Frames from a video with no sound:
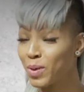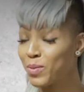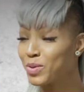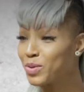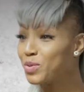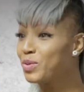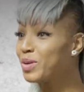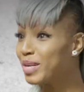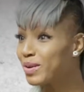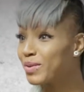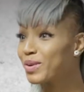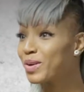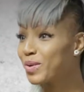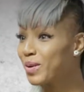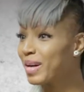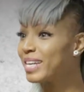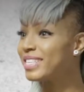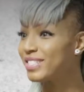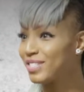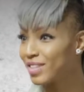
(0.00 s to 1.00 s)
way when you hear a
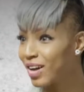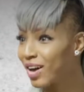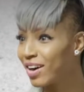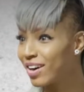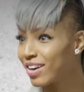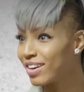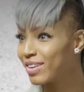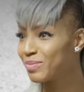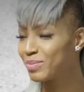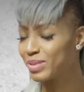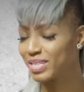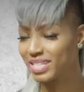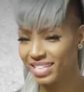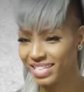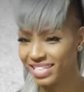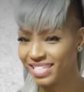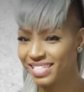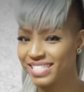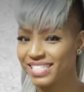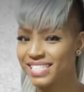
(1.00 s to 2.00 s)
great song,
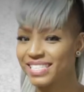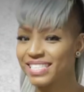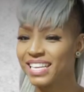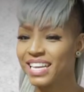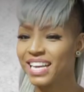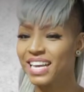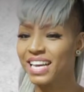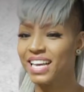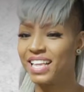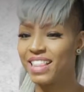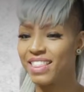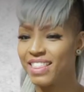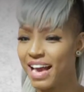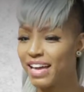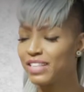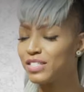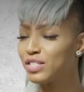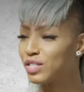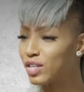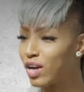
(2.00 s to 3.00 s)
because
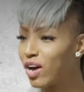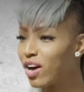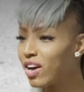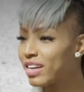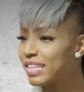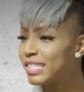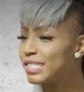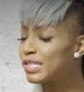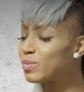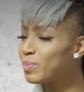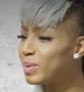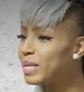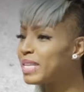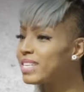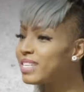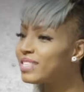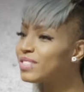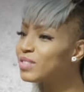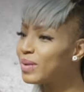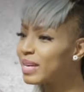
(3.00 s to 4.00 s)
that song is
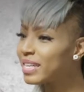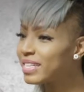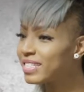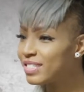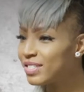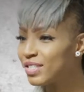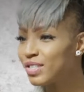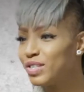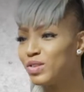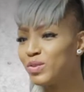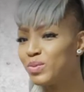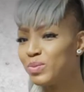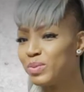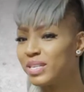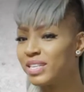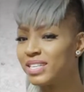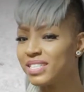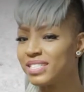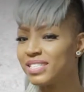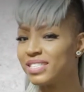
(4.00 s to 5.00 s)
speaking directly to you,
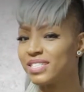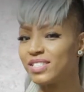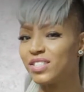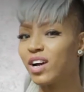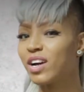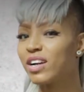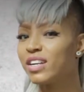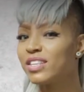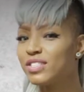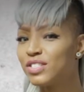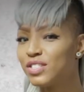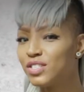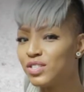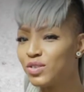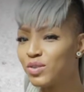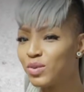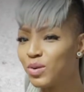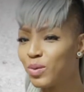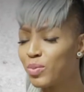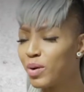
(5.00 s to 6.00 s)
because it's talking
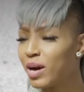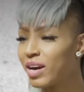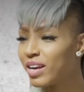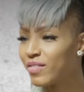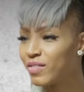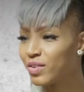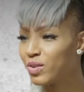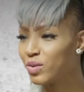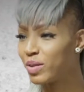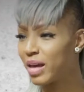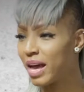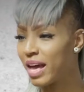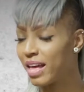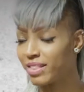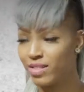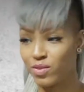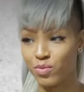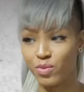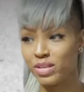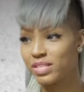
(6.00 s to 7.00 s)
to a part of you that
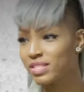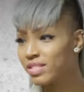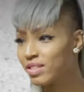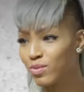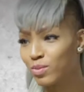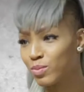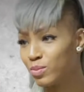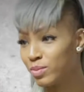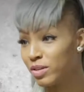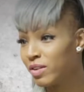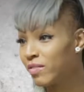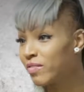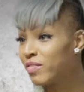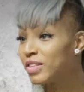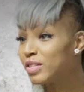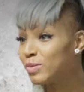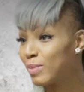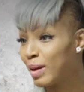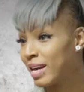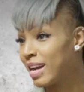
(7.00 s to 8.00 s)
the rest of your
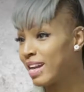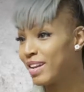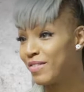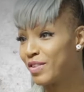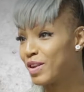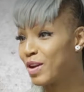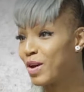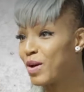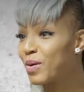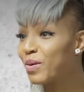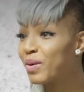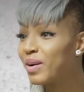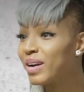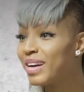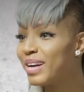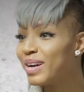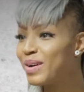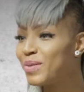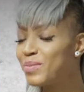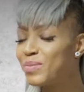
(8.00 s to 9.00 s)
friends might not even know.
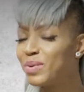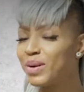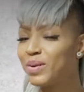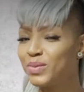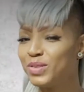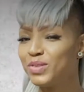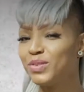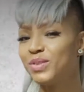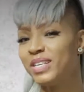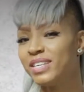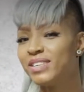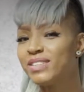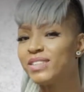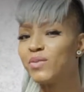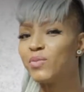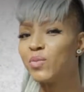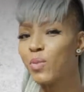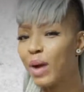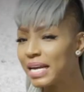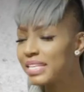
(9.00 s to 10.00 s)
But when you hear
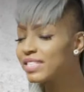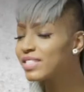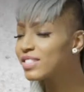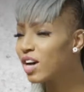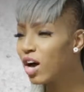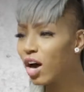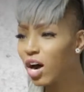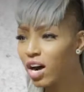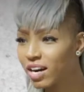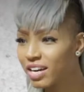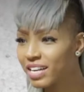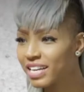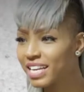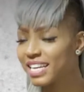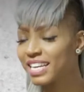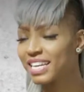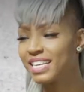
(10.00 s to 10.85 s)
the right song, it